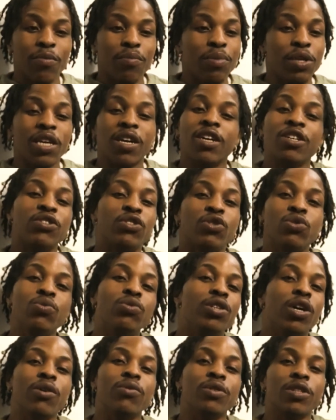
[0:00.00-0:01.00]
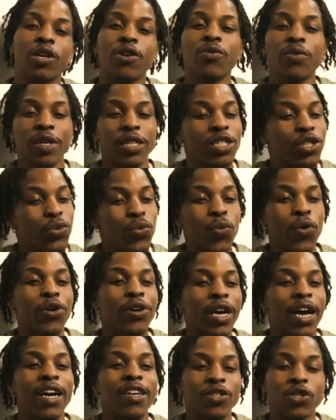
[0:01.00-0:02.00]
because you don't know and you were
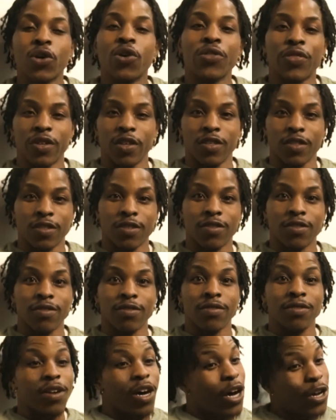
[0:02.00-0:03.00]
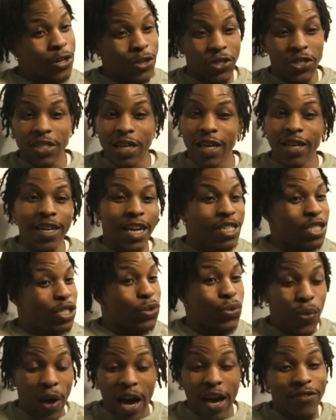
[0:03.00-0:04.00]
not taught this, understand that
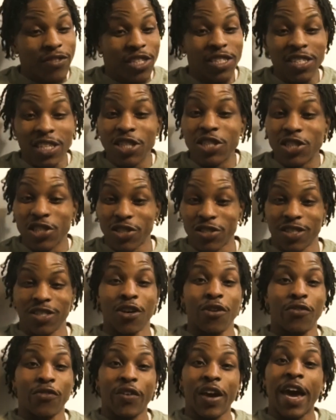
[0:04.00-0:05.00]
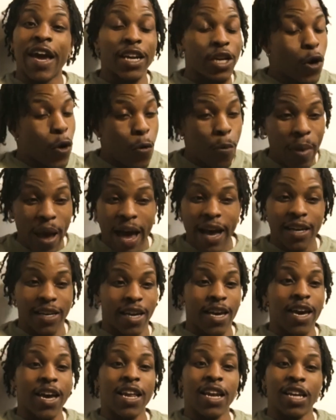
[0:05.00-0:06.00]
you have to teach yourself and go back
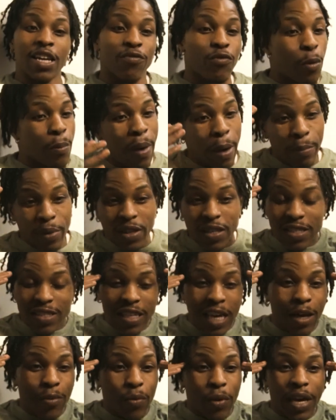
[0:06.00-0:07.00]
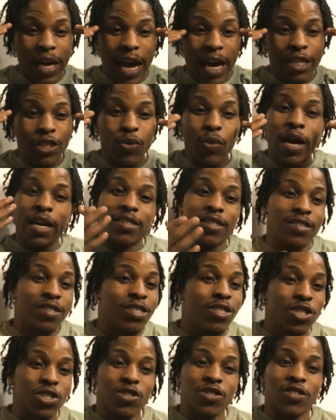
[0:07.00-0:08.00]
ahead and remember the same way how you had to
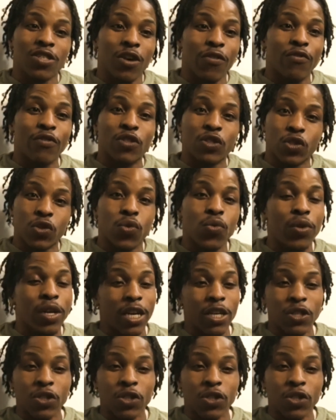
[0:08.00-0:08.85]
teach yourself in school and they